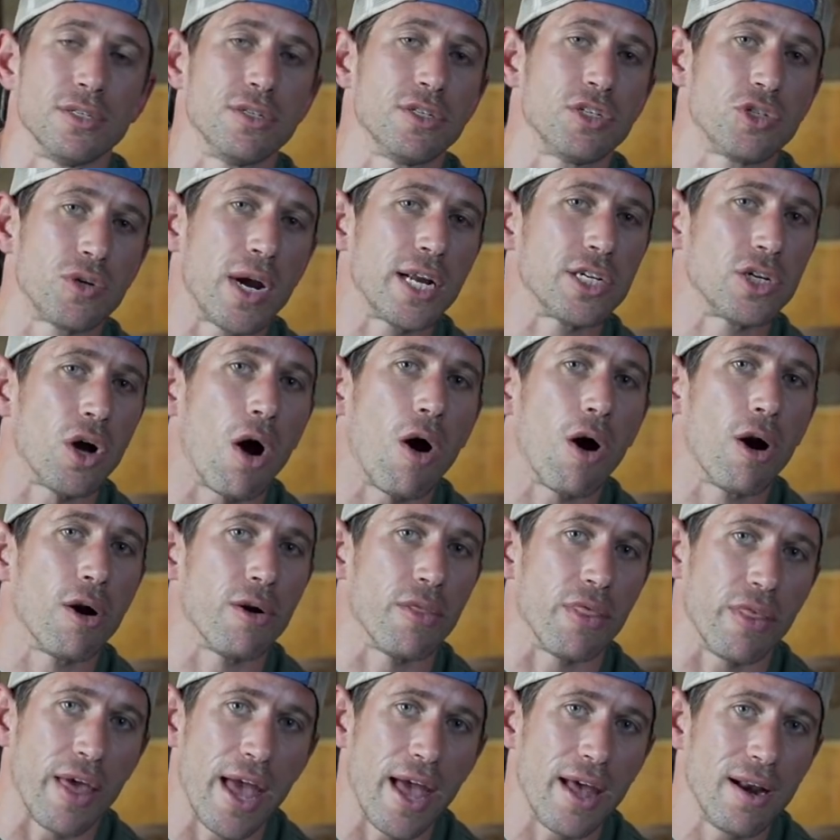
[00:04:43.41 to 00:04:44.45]
Stretch
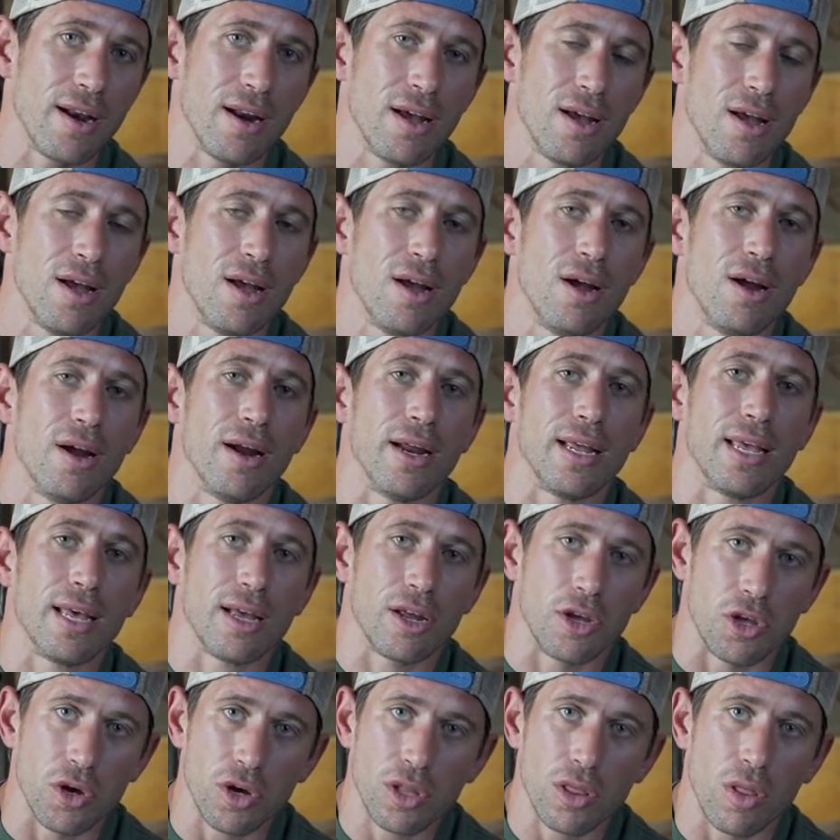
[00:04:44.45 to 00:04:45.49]
hard then and
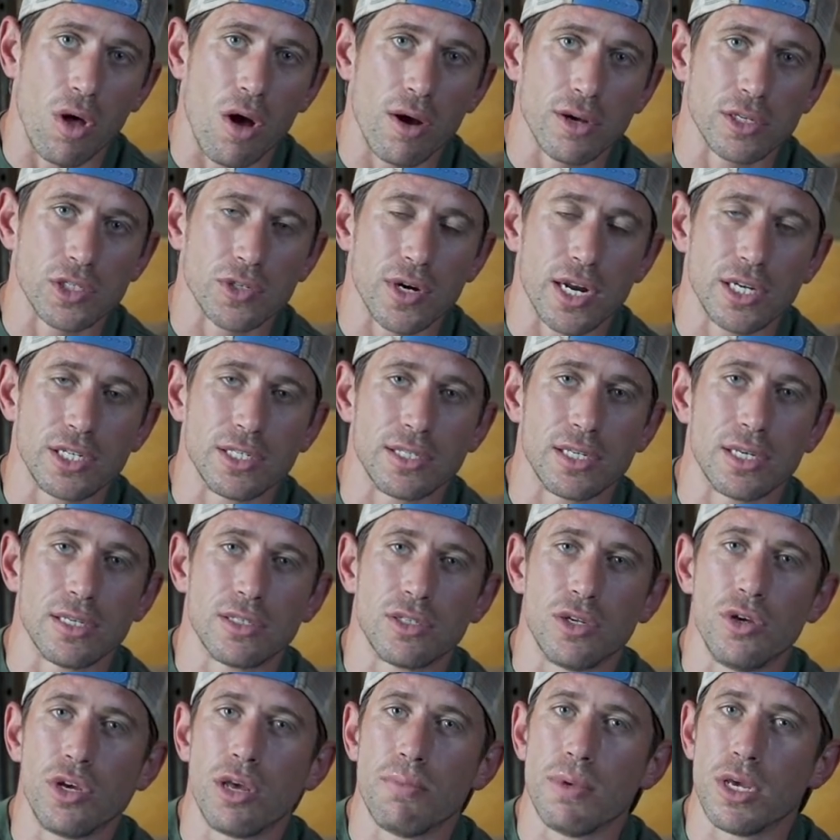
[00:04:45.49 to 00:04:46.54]
get good long stretches in
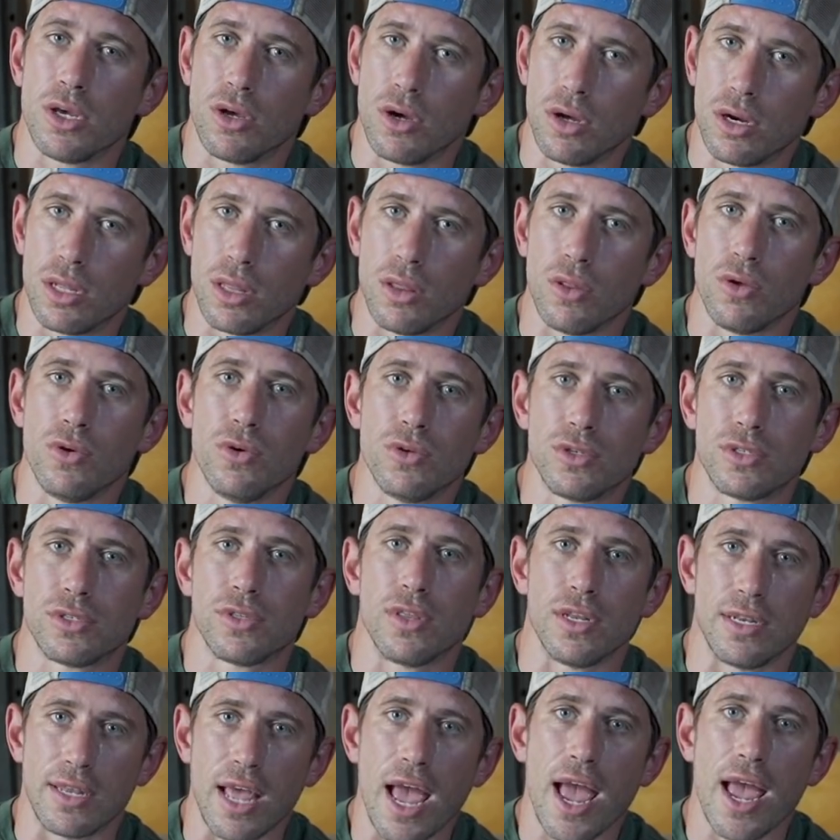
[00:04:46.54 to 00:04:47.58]
so you can be good and loose
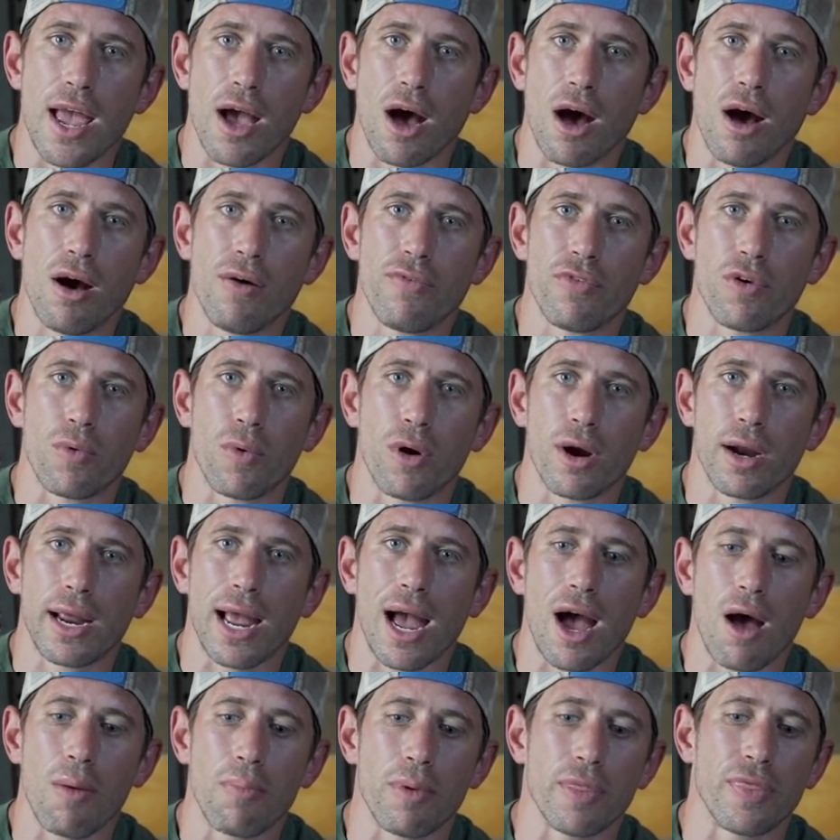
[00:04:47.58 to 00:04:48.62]
the day of the
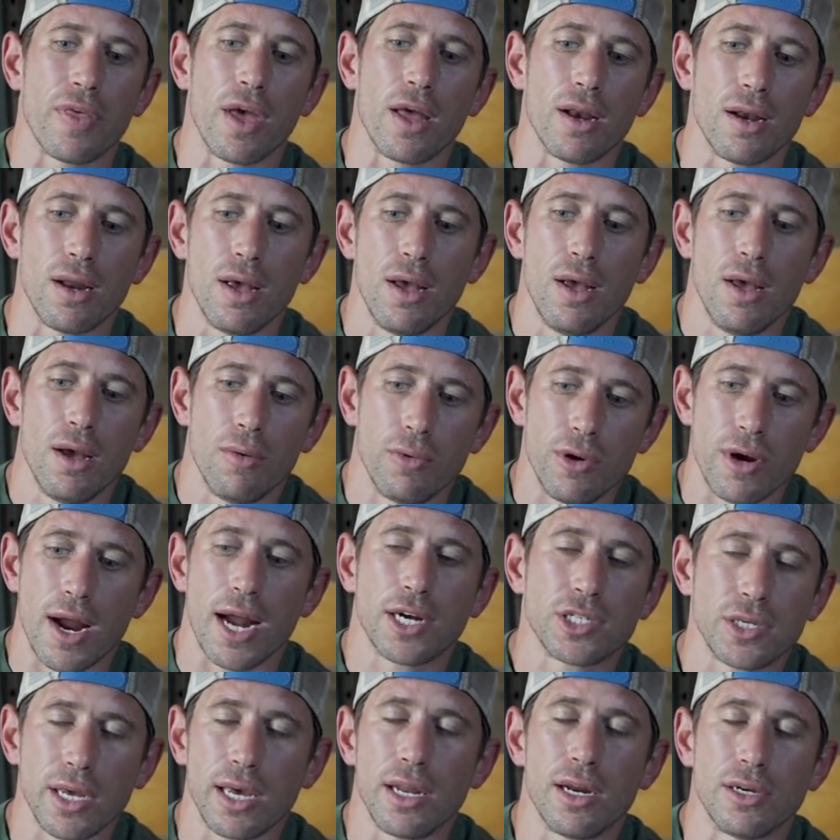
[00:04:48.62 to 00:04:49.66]
workout. But then when you're
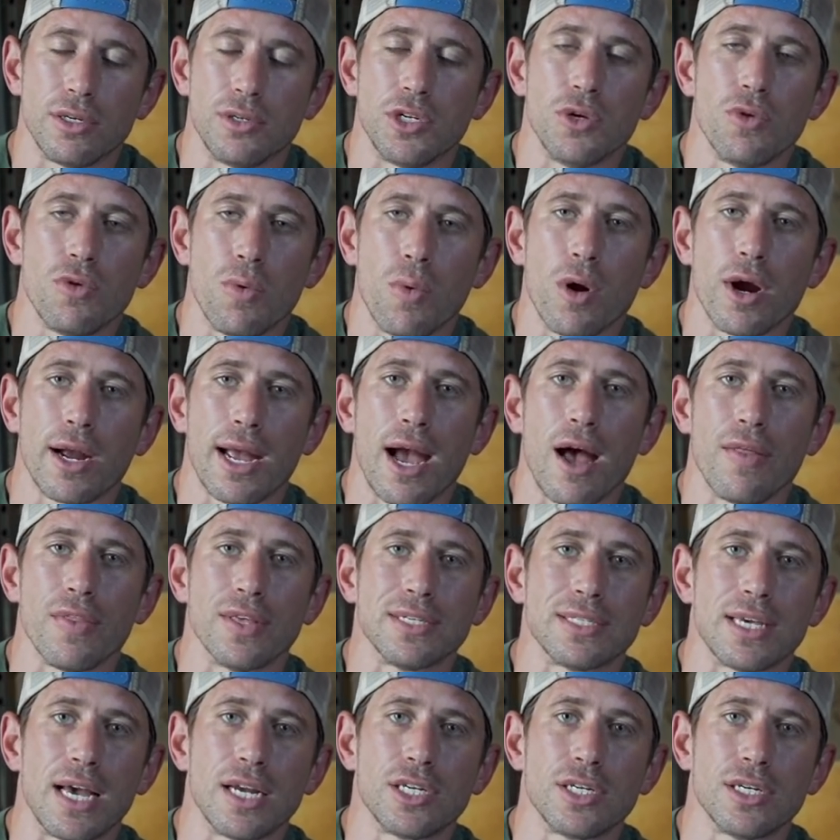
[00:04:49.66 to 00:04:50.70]
actually gonna do the workout in the
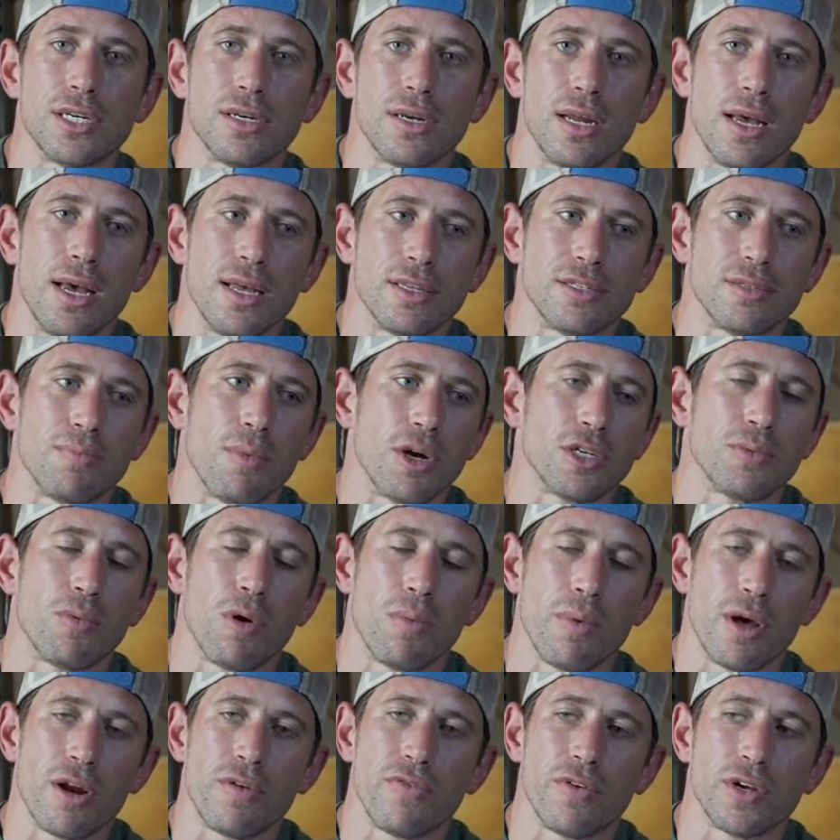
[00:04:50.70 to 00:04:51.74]
session, it's much more
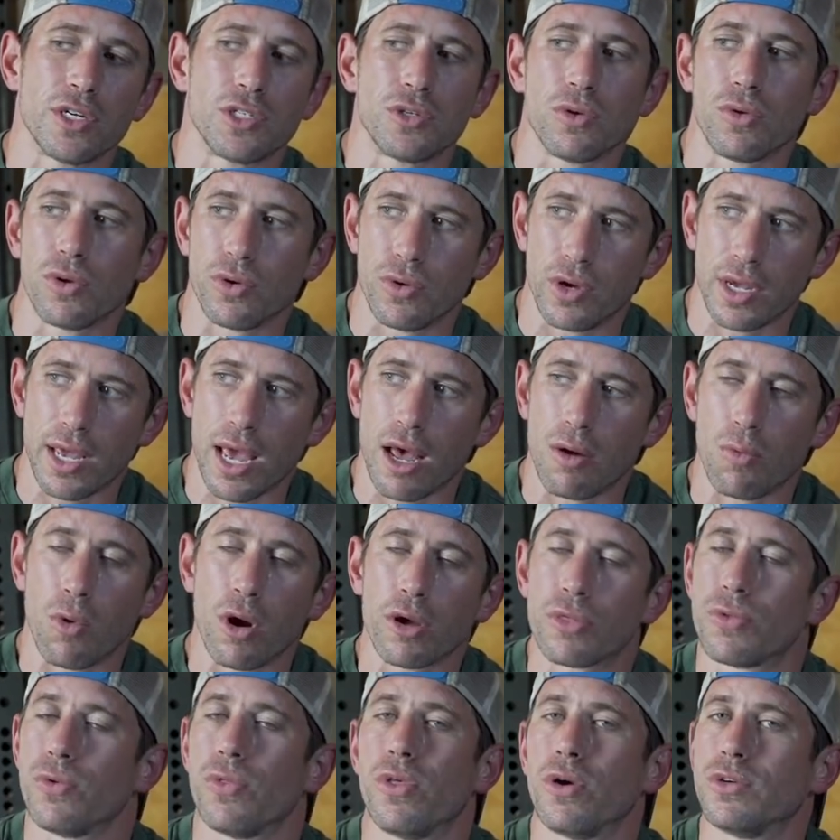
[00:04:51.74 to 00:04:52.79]
beneficial to, again,
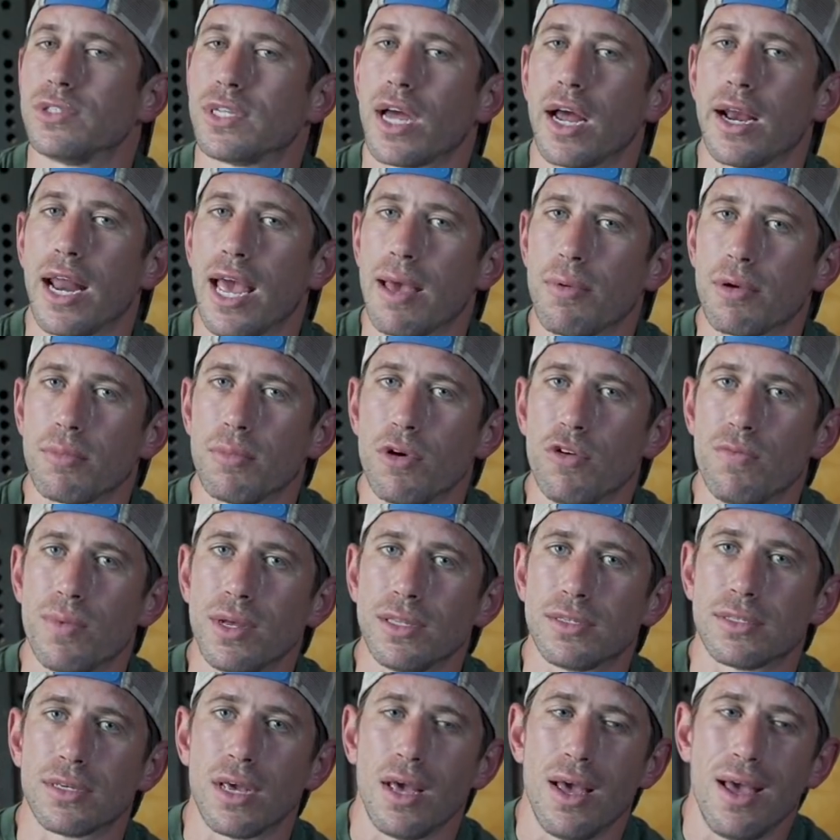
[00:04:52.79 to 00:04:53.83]
work through those dynamic
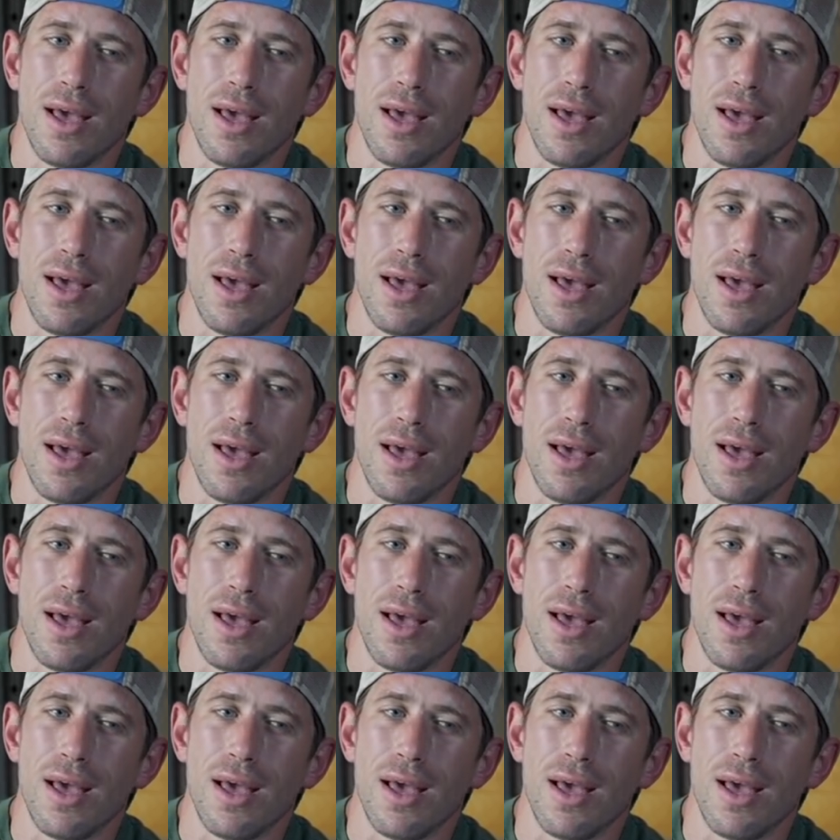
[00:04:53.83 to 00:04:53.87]
movements